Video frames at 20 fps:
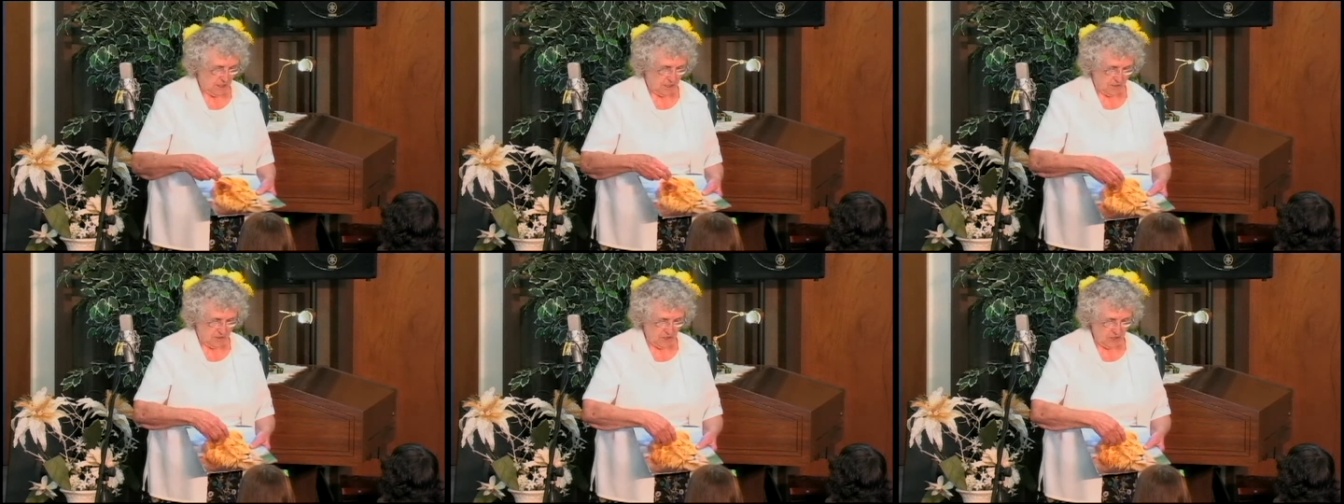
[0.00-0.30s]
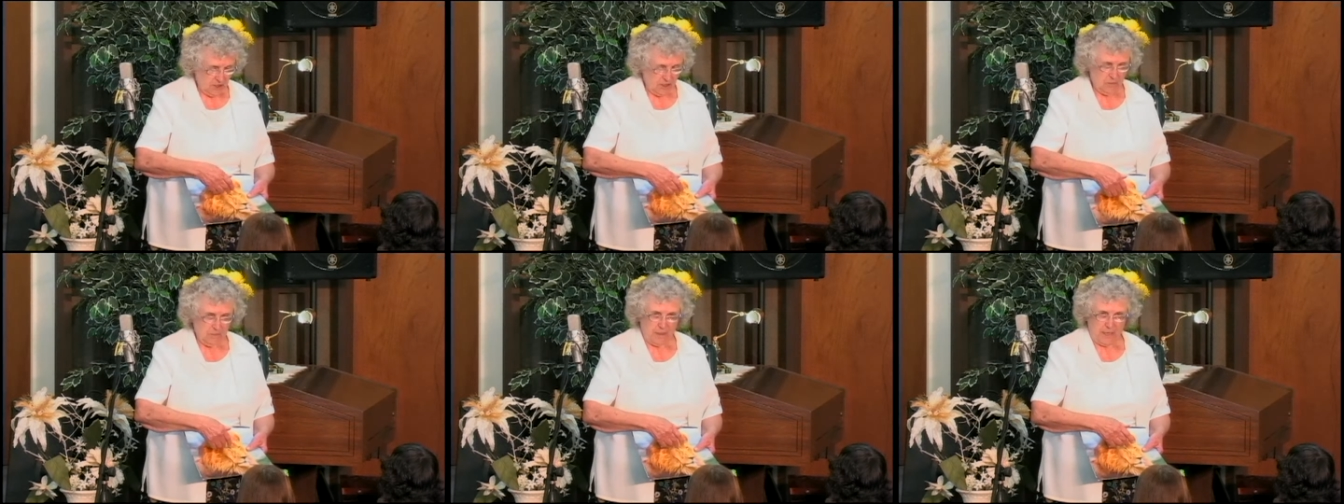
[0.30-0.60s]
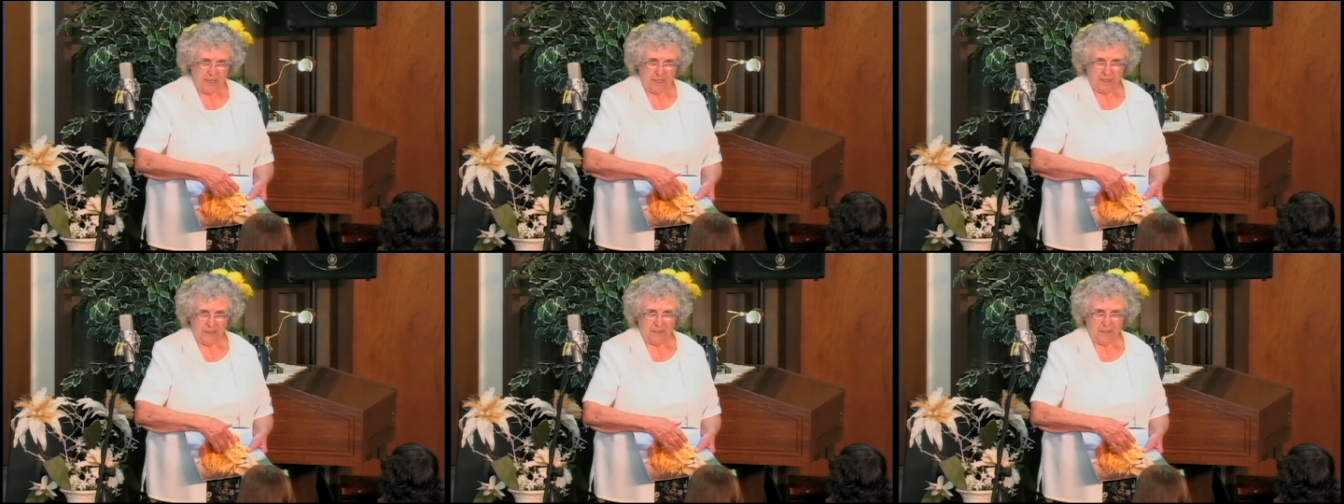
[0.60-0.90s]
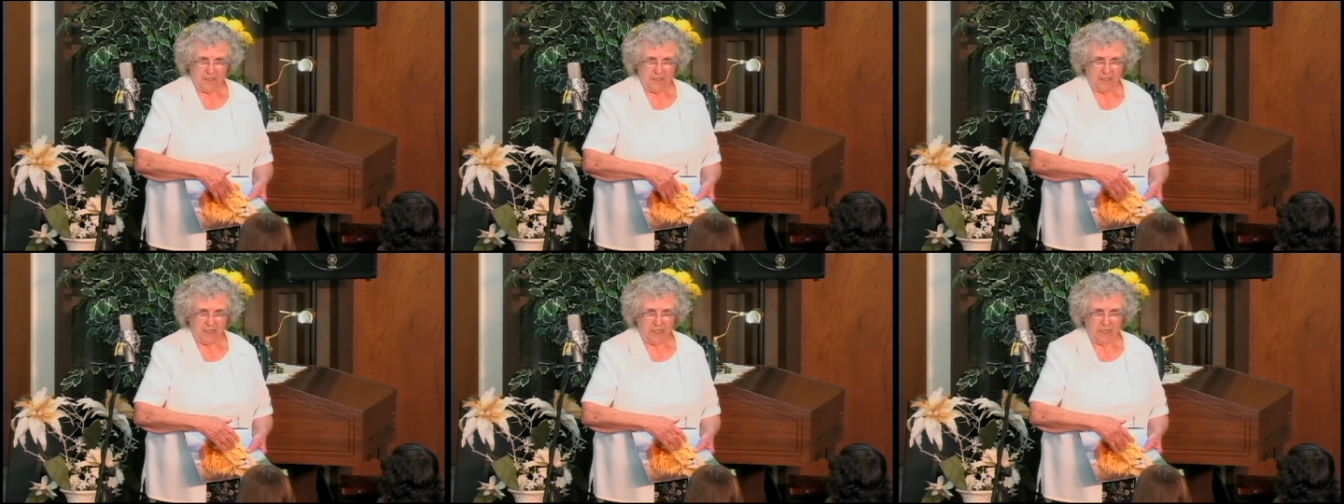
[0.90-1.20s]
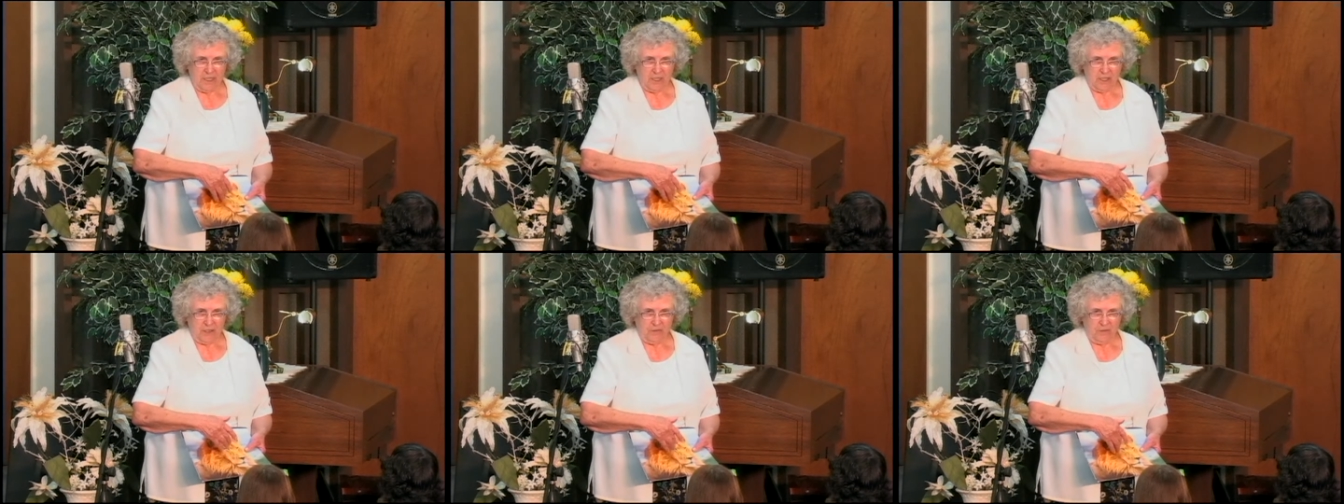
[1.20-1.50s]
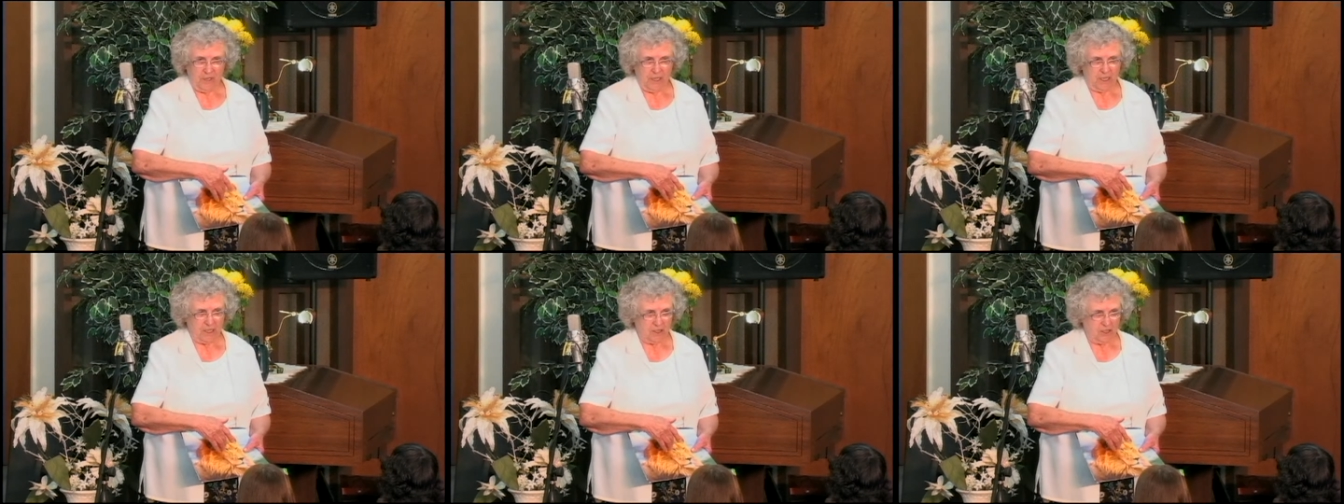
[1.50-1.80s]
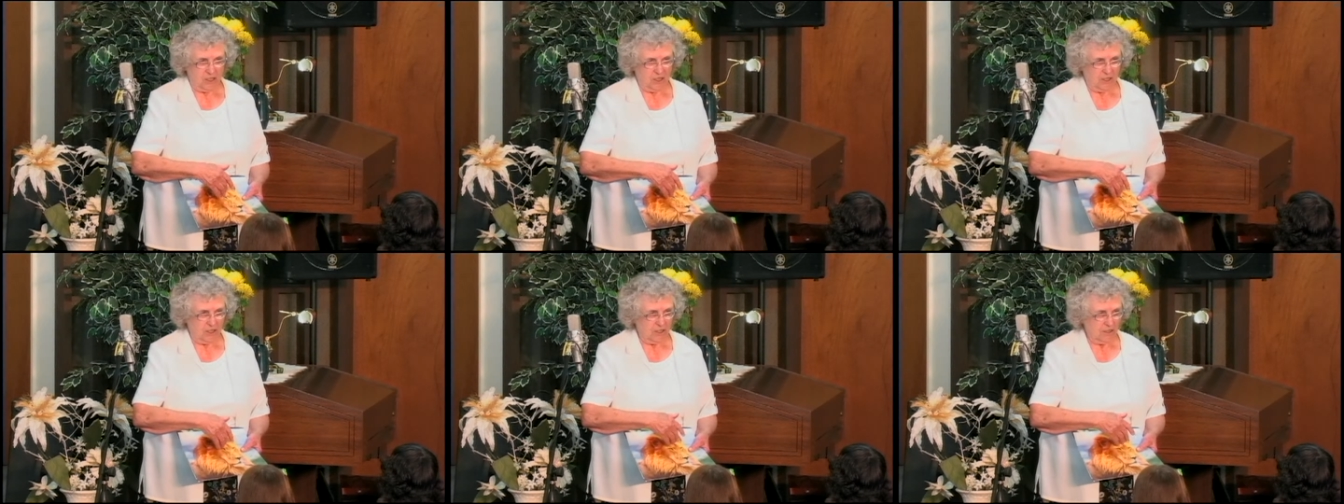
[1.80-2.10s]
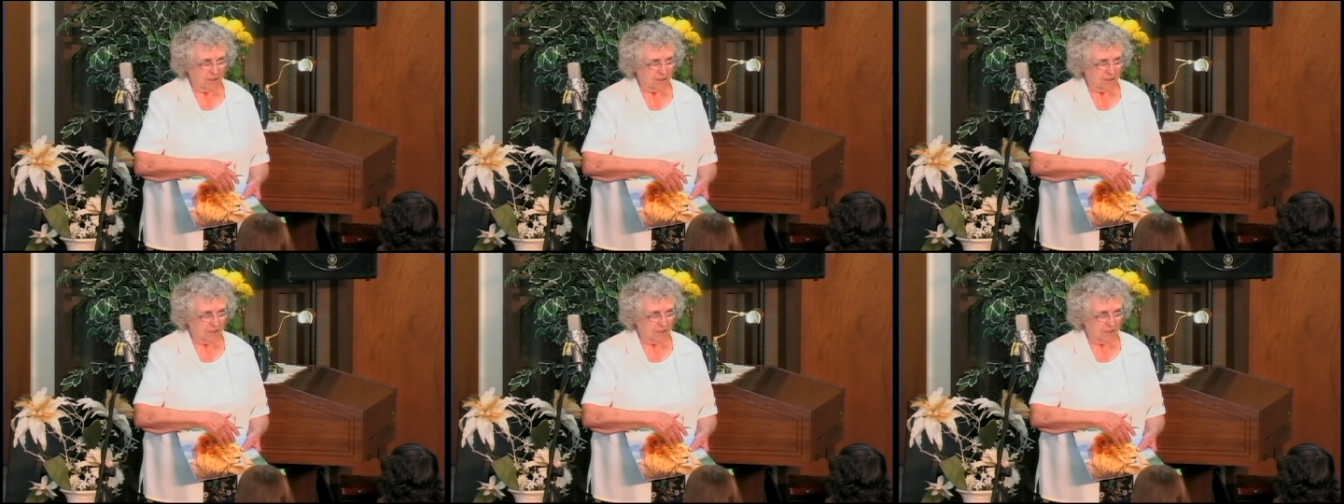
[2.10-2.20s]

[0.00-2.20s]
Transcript: This man eats flesh.